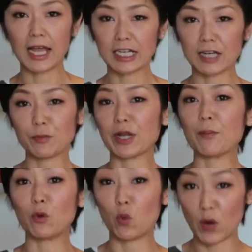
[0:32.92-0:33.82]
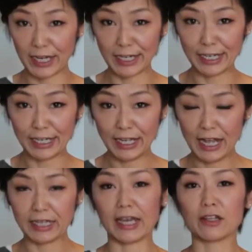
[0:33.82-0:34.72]
Tip number 1.
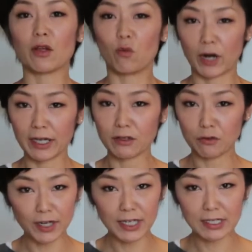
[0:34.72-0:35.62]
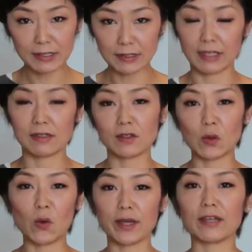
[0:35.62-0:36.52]
Get white rice and
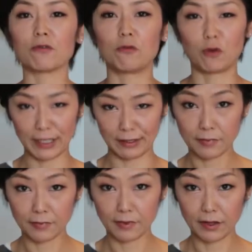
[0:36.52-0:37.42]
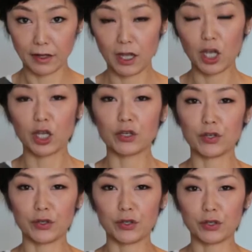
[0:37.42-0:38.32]
store it right. To
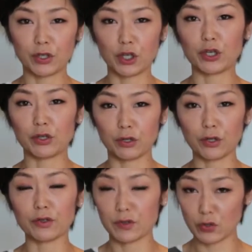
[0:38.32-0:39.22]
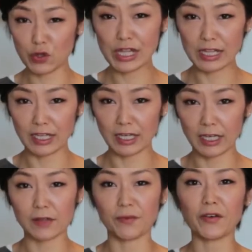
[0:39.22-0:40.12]
cook good sushi,
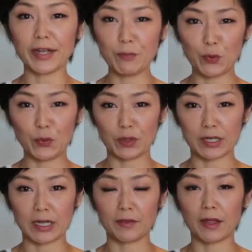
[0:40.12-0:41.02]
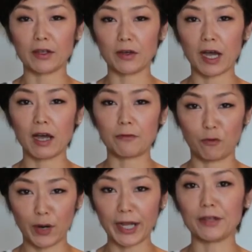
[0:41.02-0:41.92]
it's very important that you have
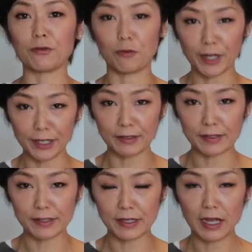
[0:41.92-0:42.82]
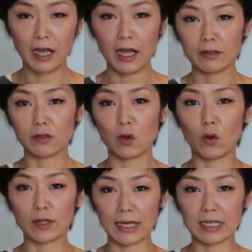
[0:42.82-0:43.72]
white rice.
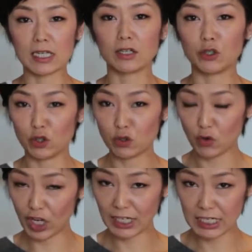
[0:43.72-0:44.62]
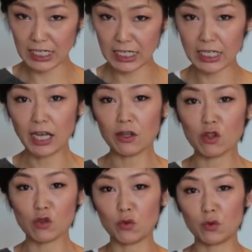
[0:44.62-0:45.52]
So get good quality,
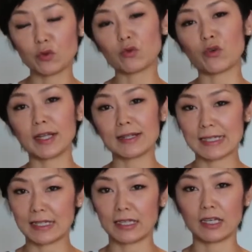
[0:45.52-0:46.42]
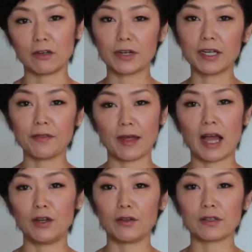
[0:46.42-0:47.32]
short grain sticky rice
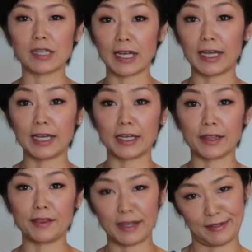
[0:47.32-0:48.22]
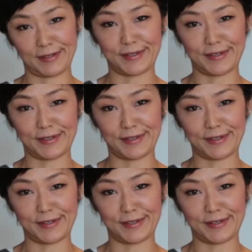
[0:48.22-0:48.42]
that looks like this.